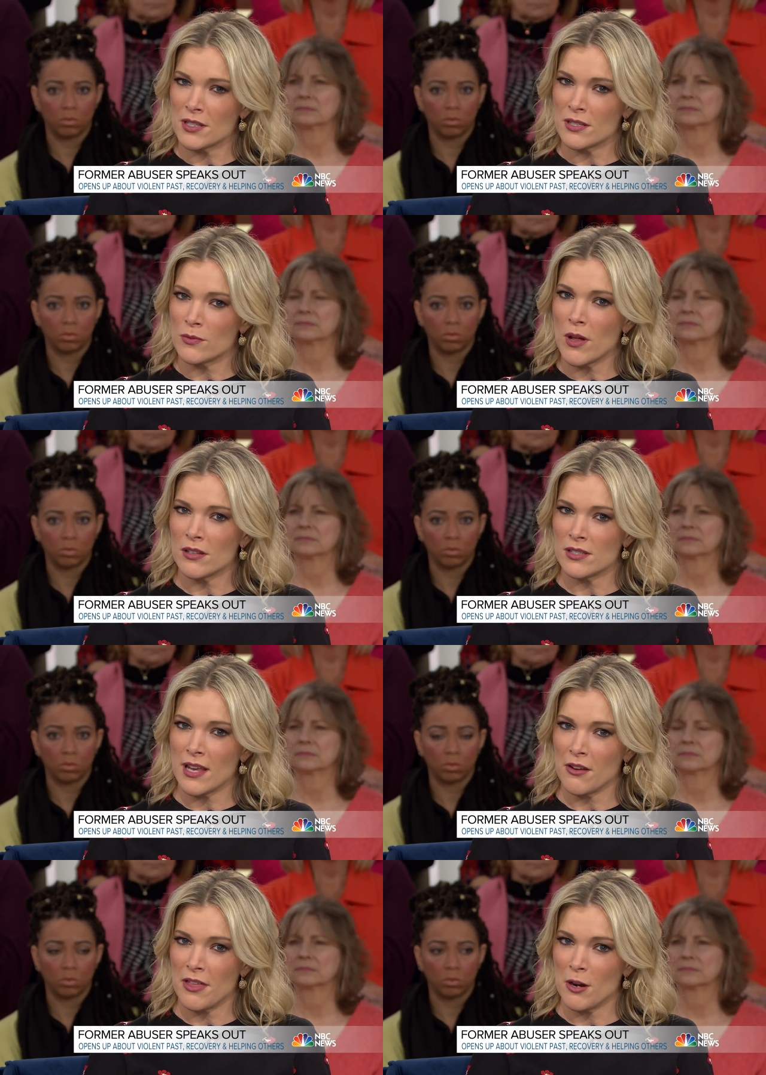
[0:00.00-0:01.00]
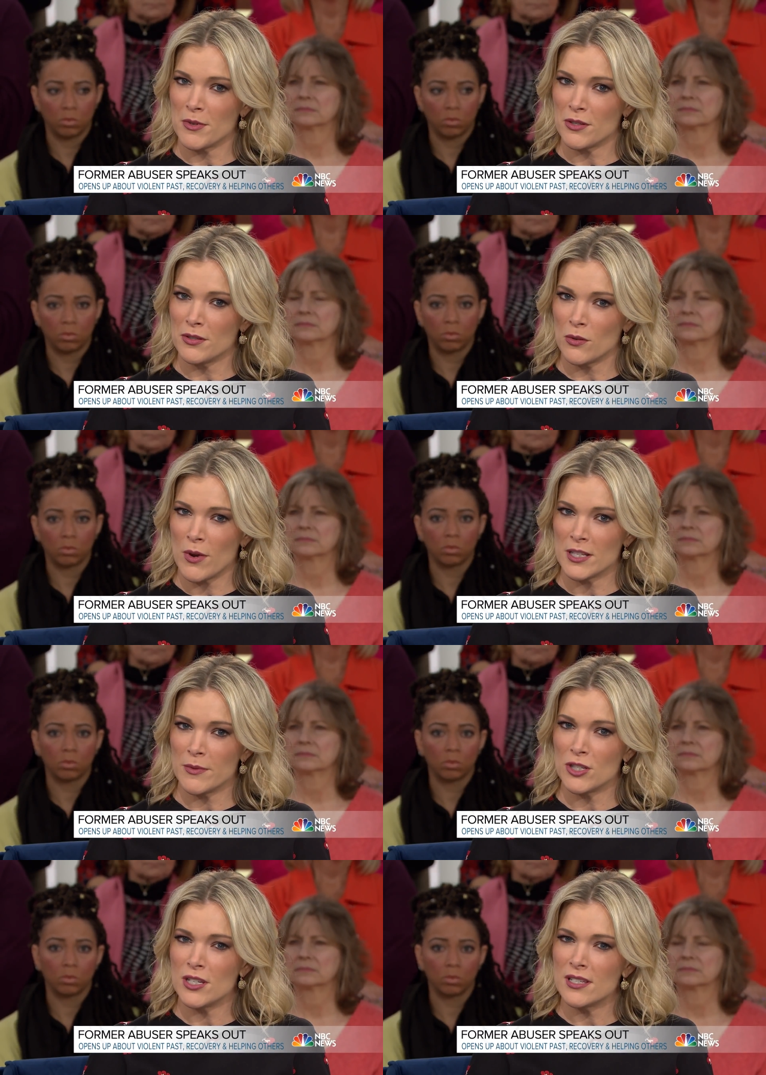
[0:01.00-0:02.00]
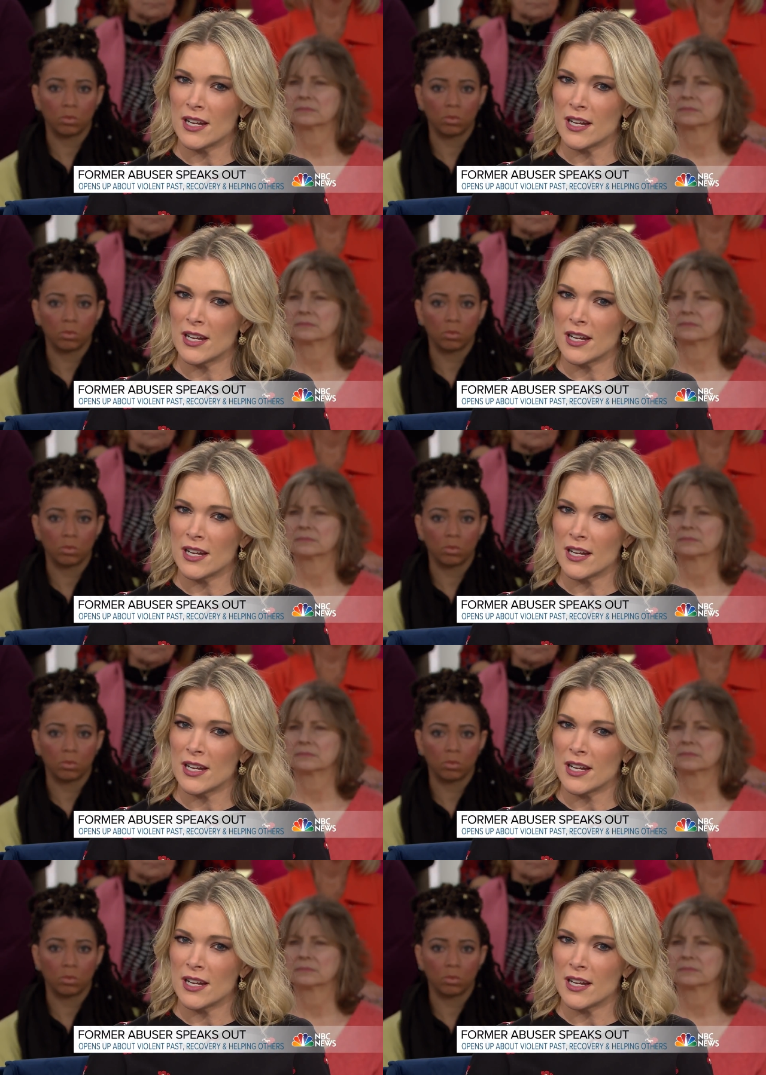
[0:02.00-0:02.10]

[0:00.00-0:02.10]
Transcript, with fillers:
Speaker 1: us as well is psychotherapist Susan Weitzman. She's